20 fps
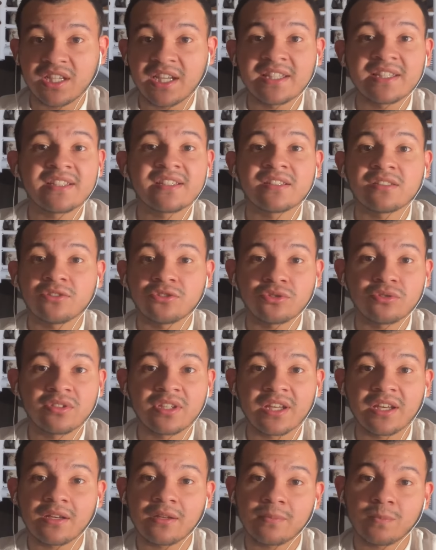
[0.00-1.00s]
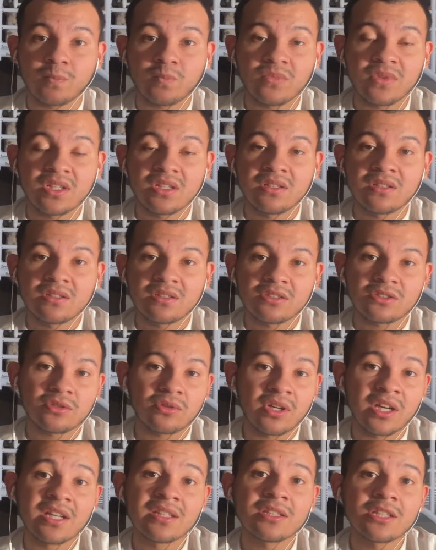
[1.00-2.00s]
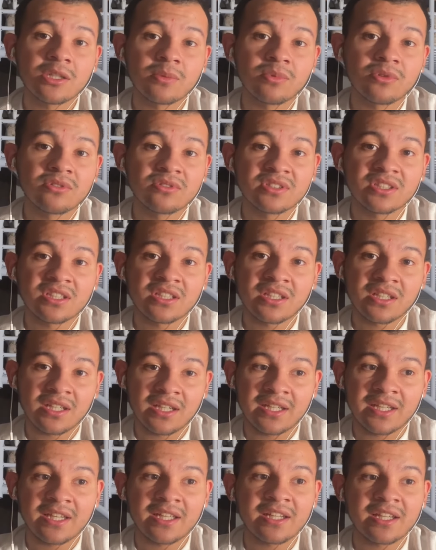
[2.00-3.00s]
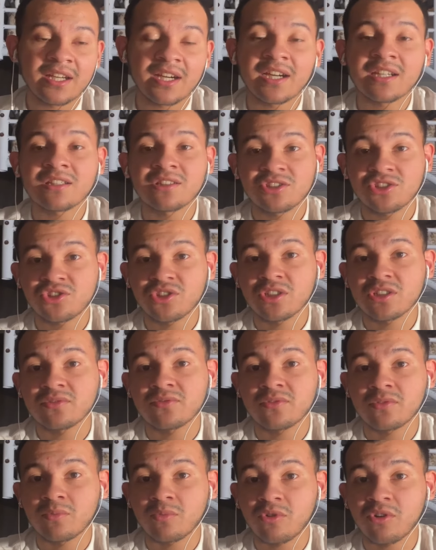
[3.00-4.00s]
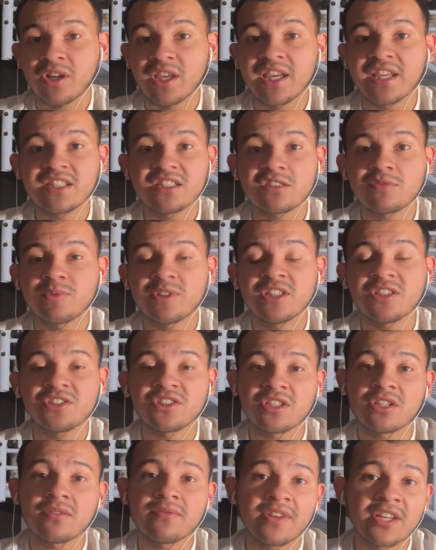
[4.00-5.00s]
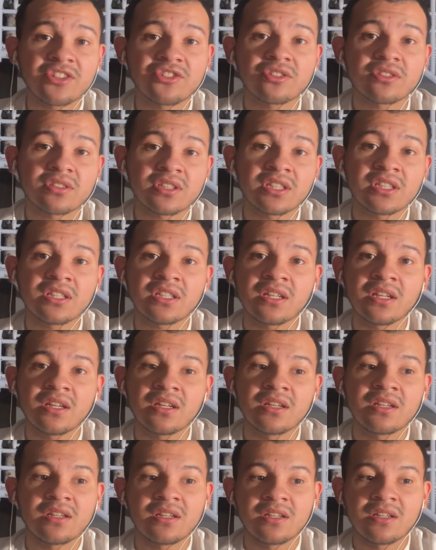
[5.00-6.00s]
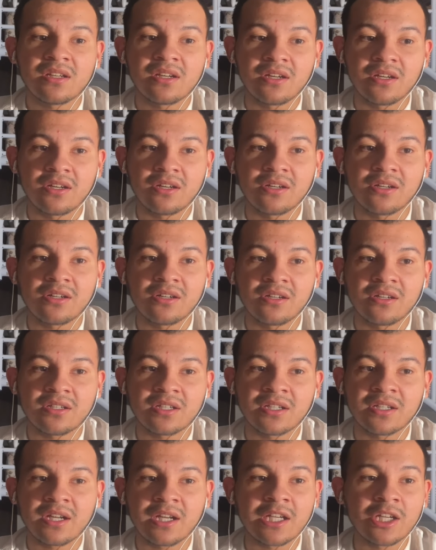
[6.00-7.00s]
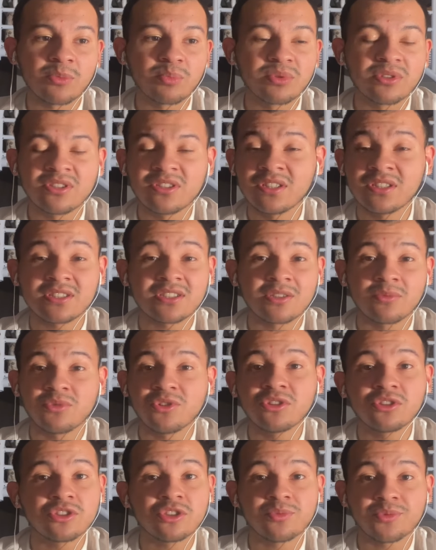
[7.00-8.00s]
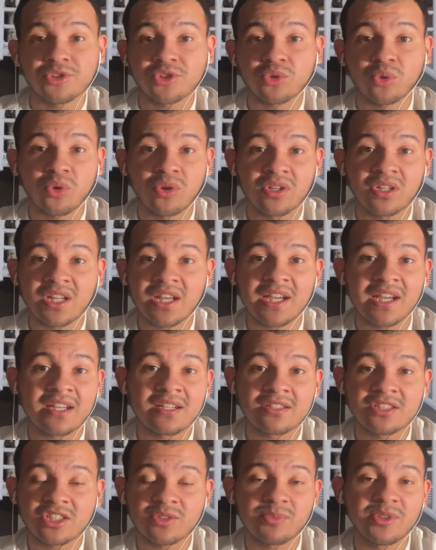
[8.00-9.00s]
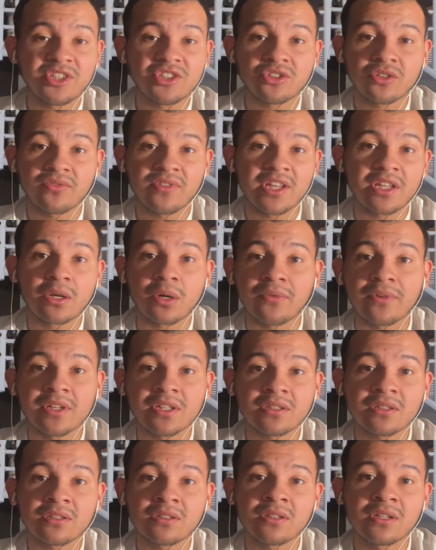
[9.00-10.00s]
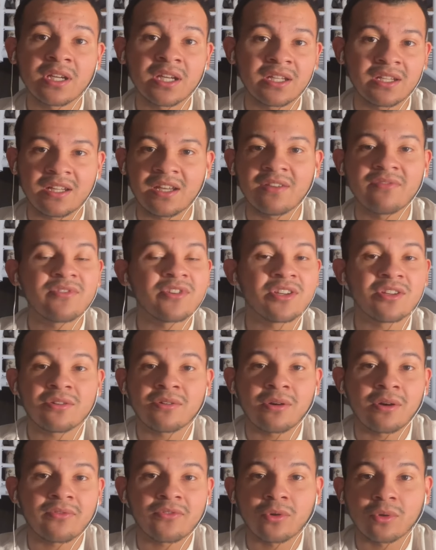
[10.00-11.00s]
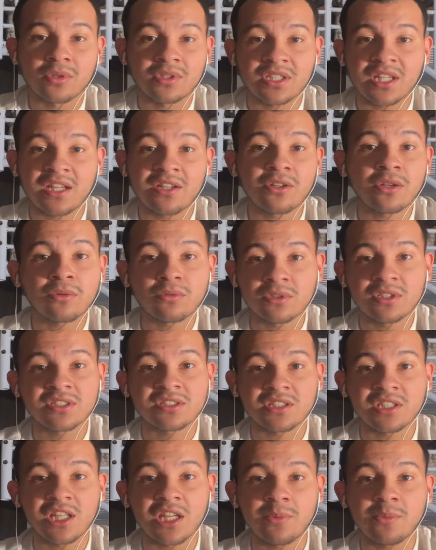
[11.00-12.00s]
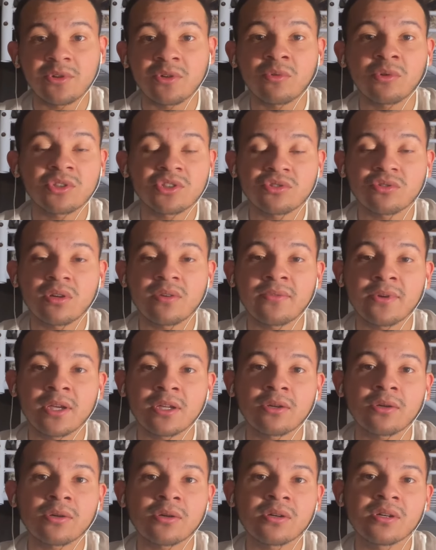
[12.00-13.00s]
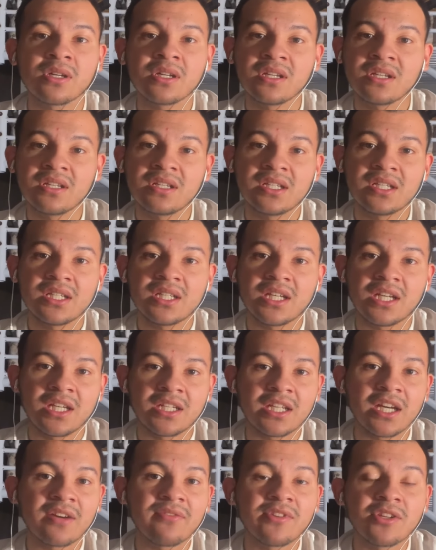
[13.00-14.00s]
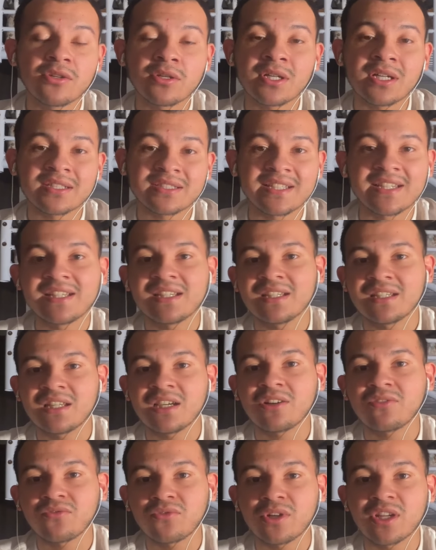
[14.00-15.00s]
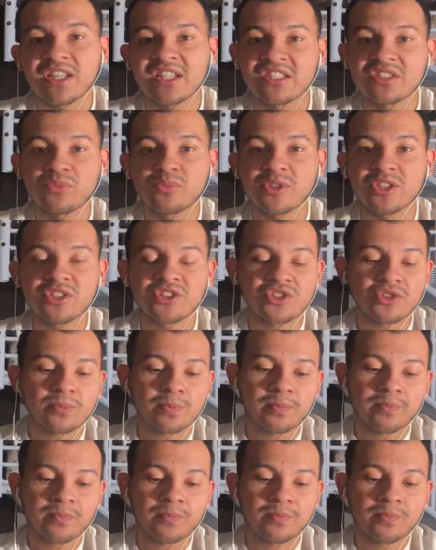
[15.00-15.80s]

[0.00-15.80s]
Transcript: I didn't do that. So I ended up losing and getting guideline strikes for more hate speech, and eventually I uploaded some YouTube short that had a speech of Adolf Hitler, and that video of course had no disclaimer whatsoever at all, and that video got taken down for hate speech.